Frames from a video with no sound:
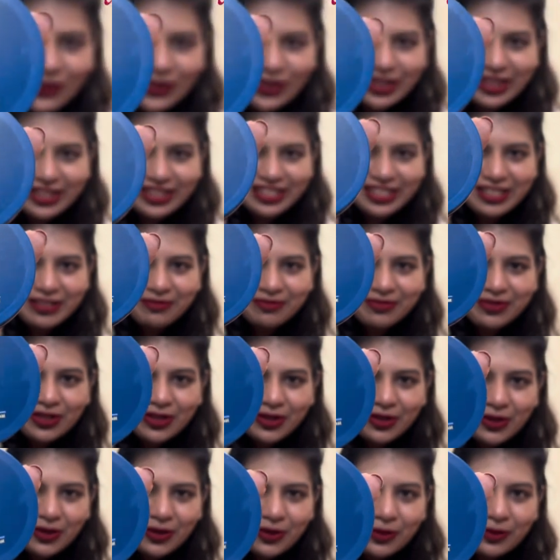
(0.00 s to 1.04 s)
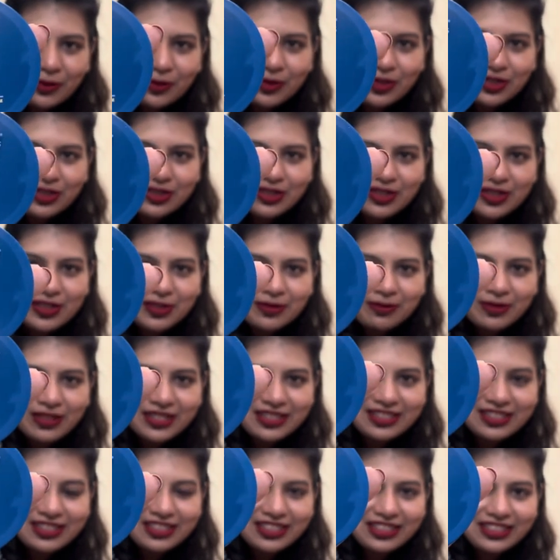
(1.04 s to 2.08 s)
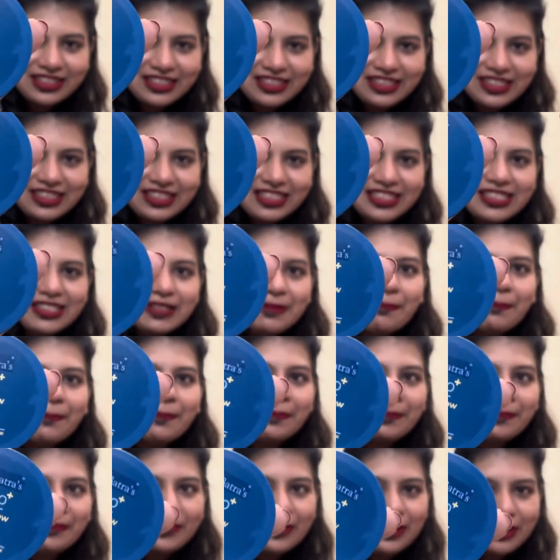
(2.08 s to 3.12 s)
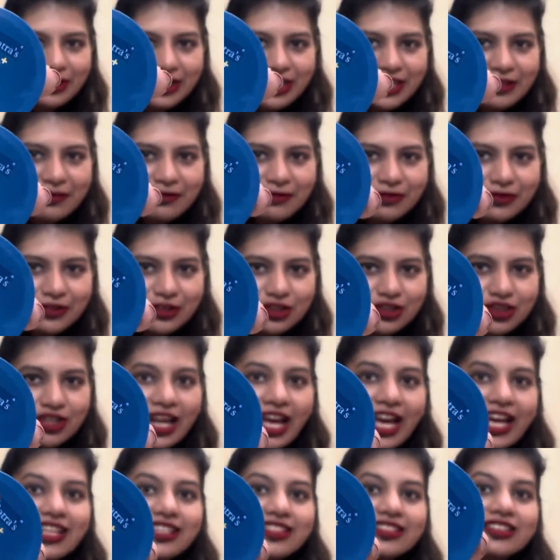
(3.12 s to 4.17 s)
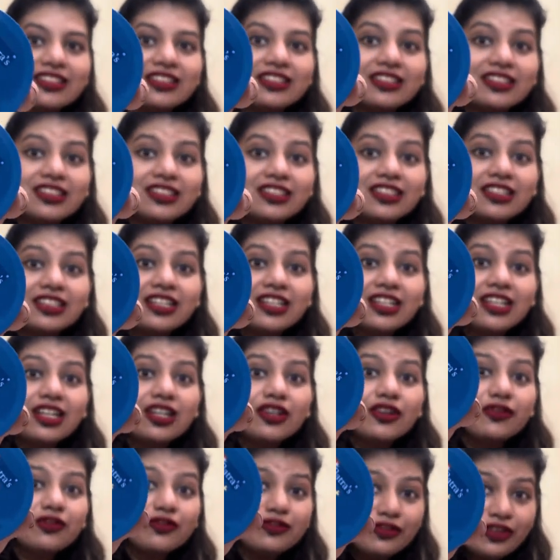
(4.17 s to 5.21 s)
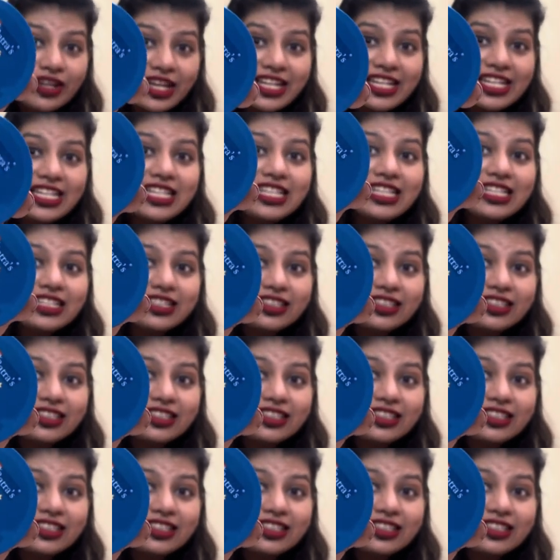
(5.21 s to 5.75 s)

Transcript: cream, which is basically the cream which has very